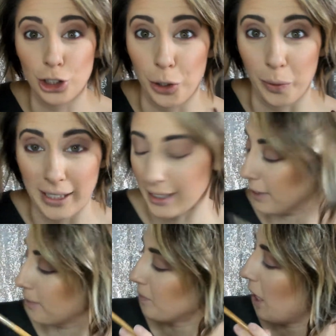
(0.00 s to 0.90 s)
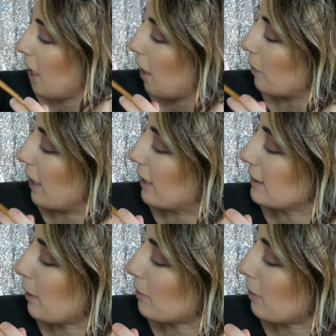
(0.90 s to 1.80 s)
show you what I did. I went
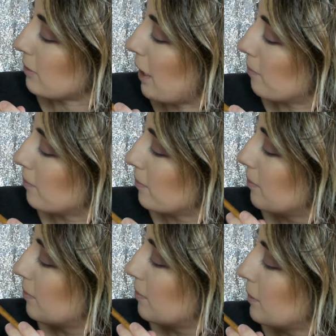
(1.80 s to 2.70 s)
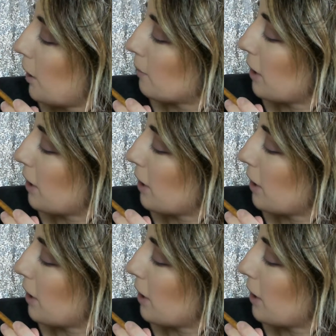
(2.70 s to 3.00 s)
tap, tap, tap, tap,